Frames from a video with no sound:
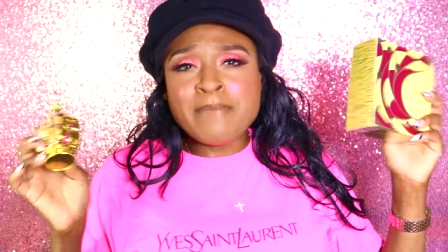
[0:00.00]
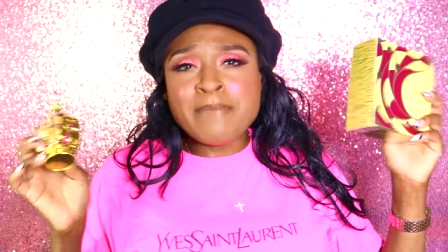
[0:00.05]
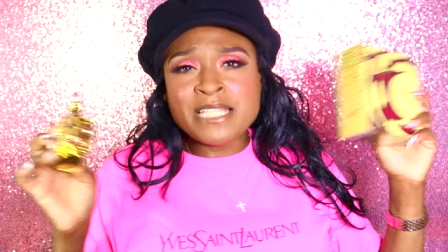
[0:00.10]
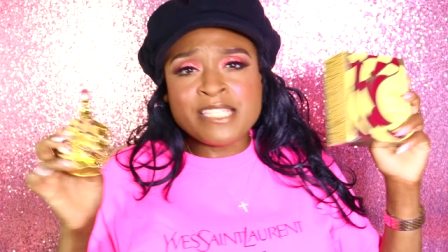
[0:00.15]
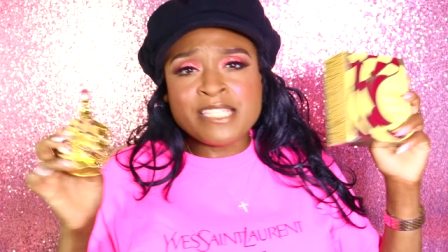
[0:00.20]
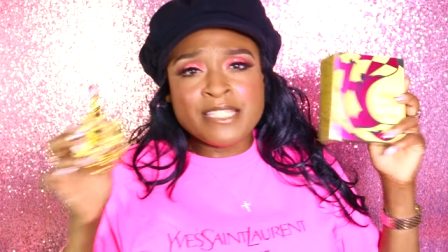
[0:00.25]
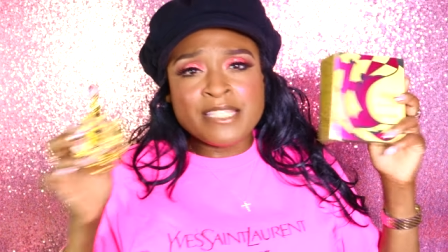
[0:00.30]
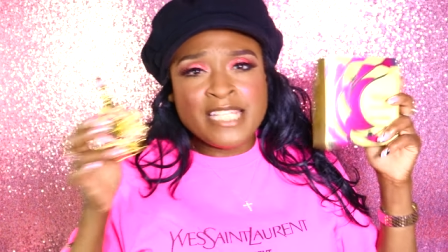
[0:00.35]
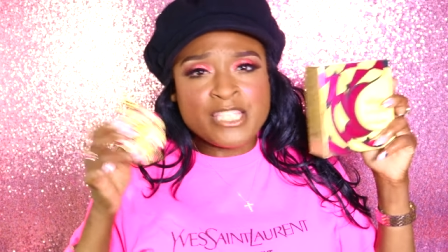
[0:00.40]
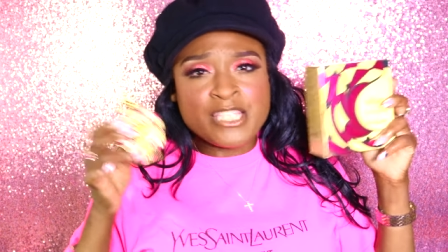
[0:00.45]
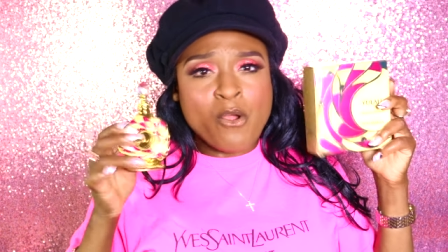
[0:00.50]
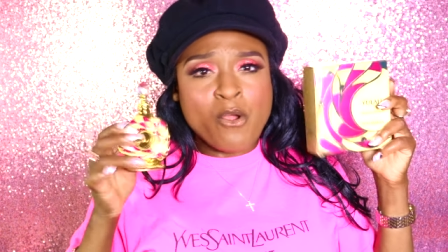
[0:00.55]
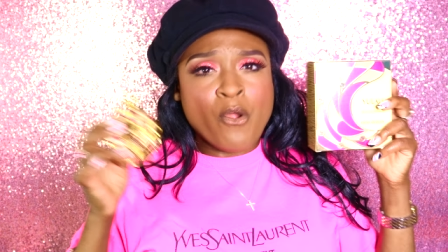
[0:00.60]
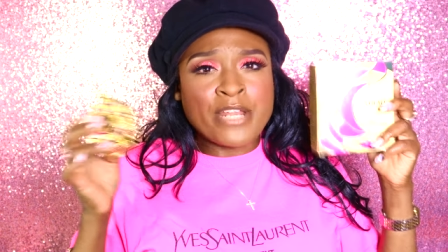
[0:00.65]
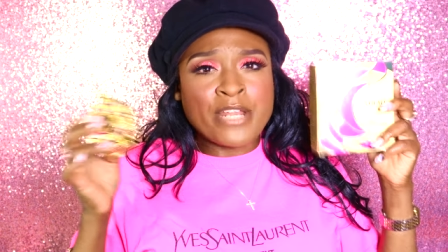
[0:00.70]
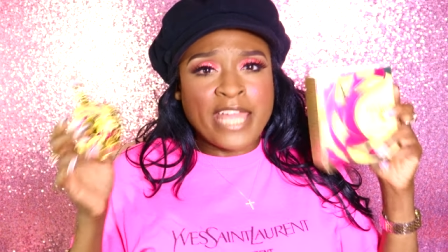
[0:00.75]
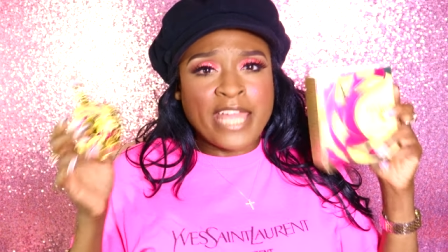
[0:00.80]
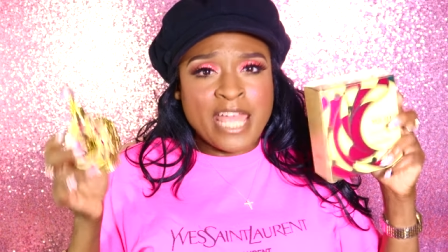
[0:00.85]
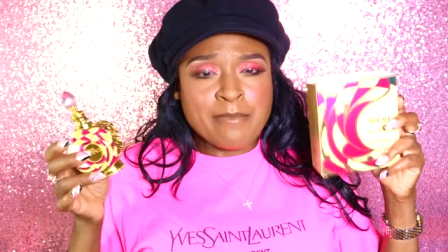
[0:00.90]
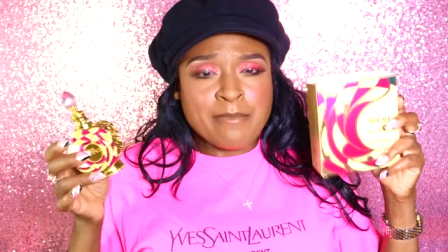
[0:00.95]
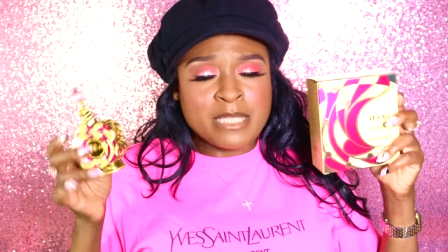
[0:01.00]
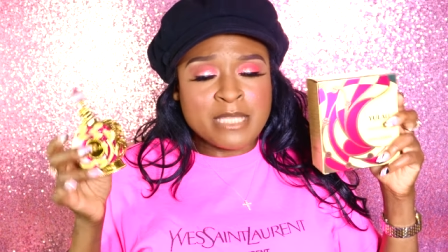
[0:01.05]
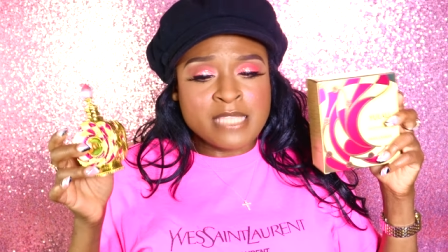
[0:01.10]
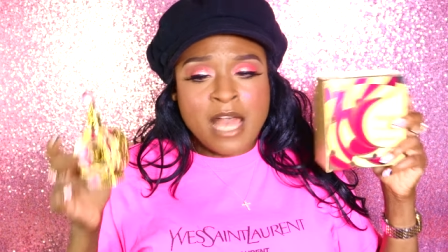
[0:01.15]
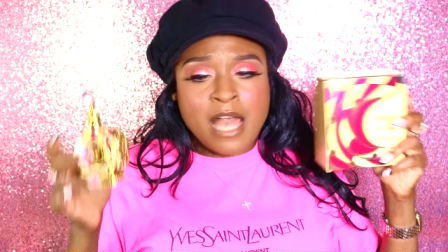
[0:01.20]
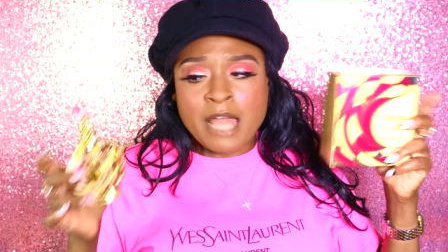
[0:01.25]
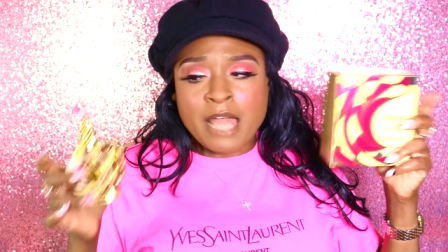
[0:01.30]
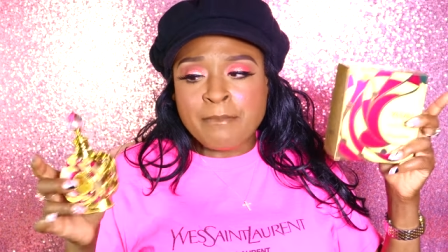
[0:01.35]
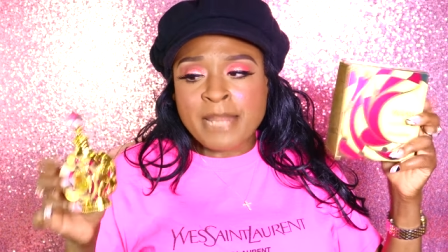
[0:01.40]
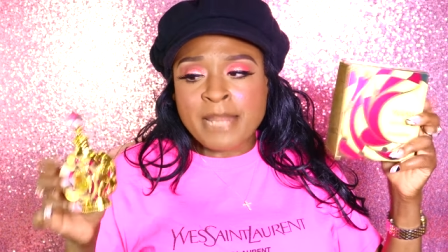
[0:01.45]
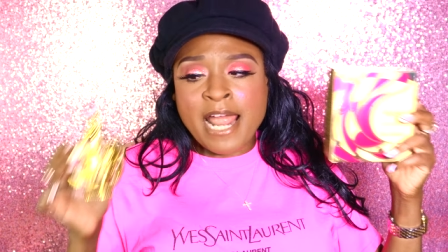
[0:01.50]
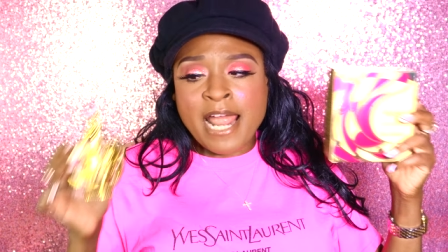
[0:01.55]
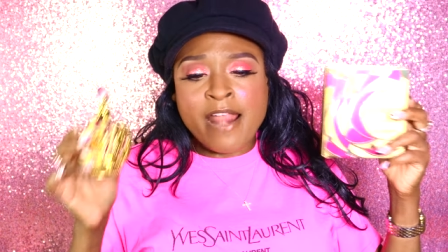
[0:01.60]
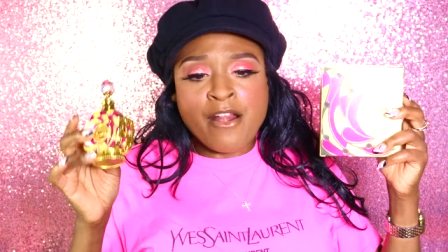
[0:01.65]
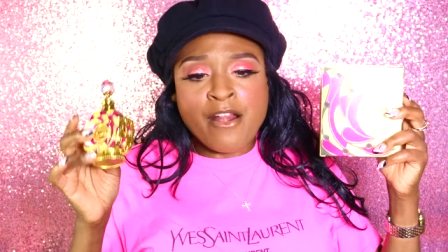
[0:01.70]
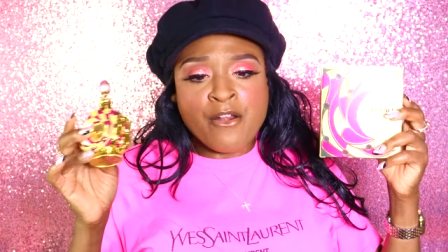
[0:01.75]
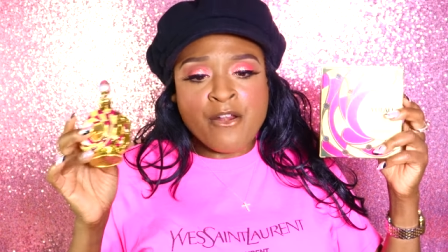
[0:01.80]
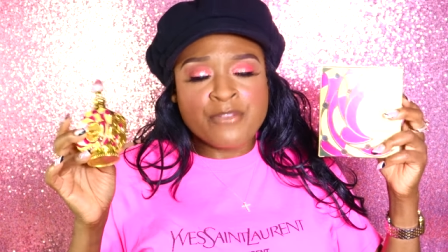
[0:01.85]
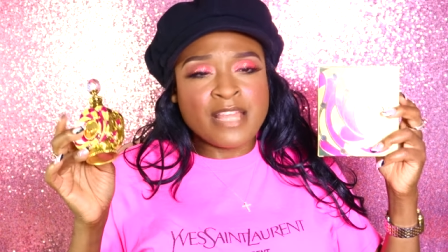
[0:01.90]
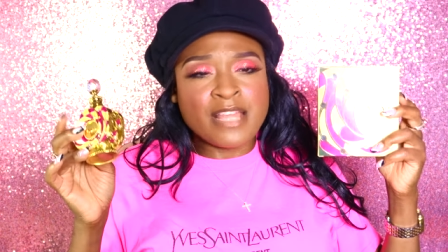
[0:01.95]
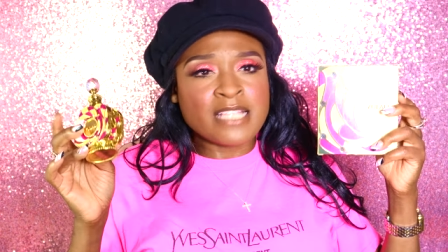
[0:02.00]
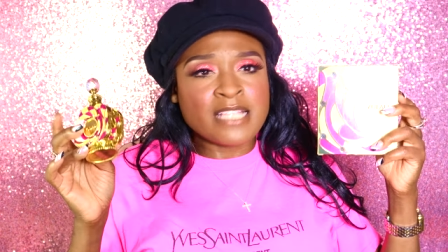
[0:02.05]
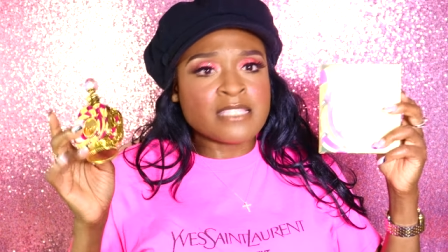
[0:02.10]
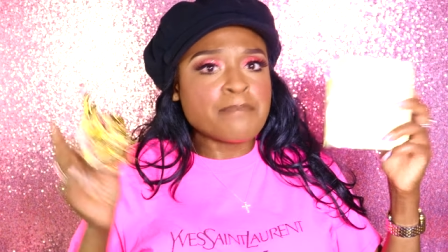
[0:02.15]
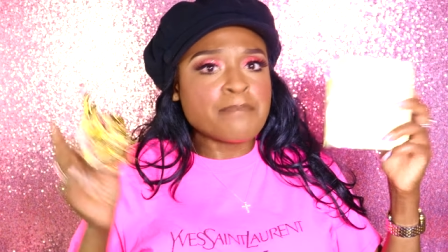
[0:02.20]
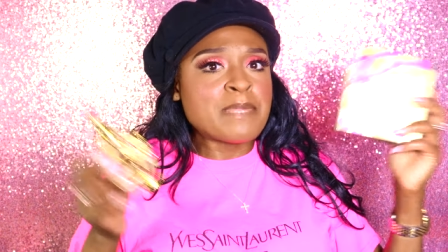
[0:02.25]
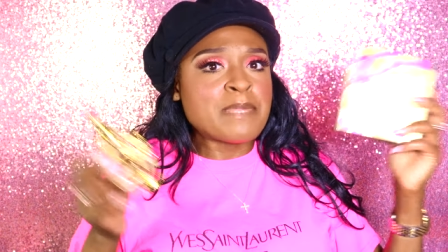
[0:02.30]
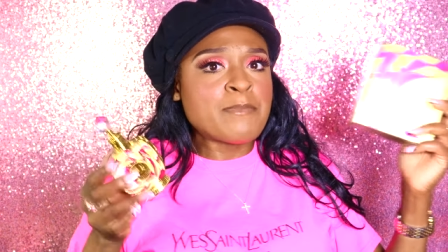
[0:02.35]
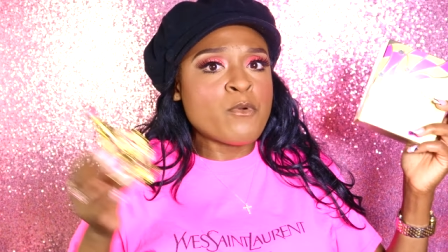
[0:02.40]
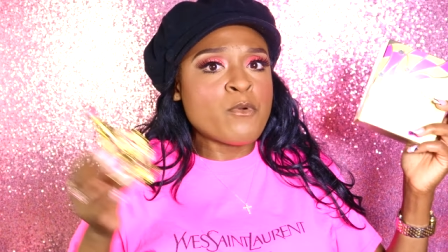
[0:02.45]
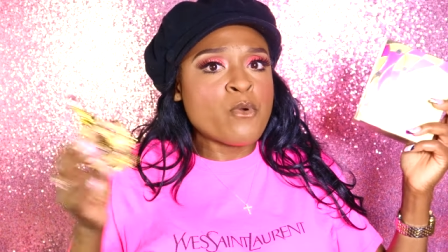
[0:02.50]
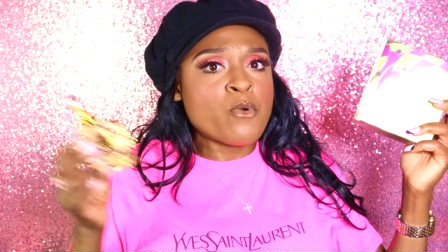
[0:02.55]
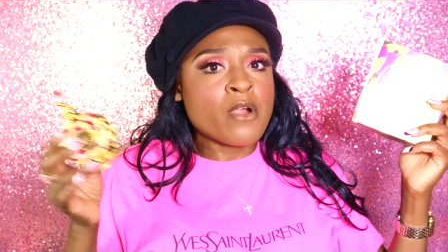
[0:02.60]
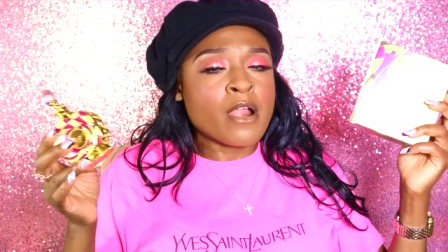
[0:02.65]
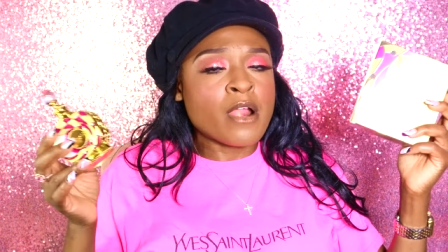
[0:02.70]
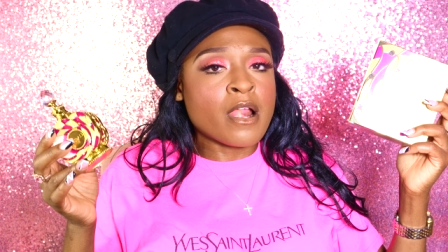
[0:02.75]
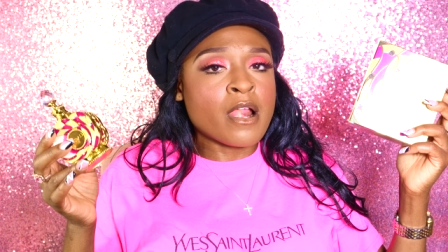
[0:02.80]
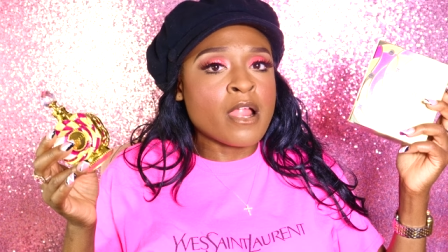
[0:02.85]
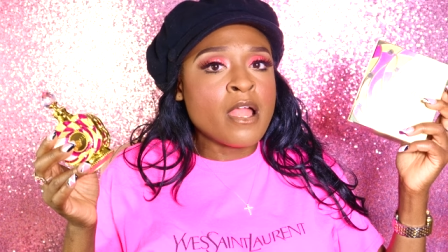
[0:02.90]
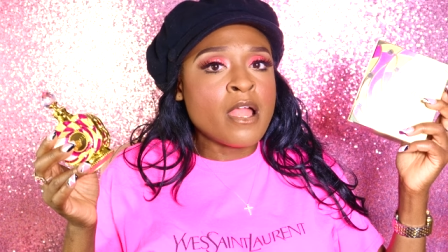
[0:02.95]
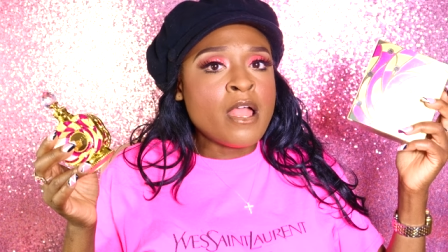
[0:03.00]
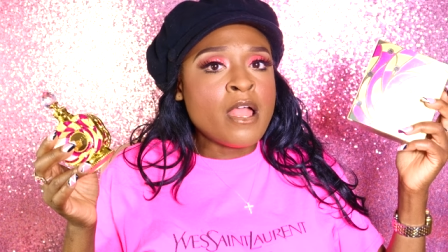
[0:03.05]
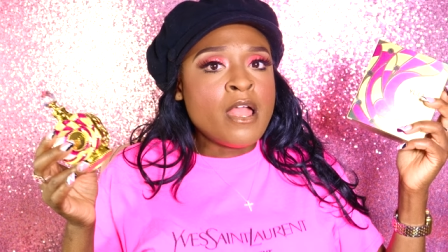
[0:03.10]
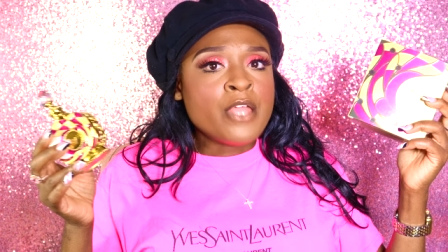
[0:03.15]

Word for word: mention these are on Amazon, but I heard that some people were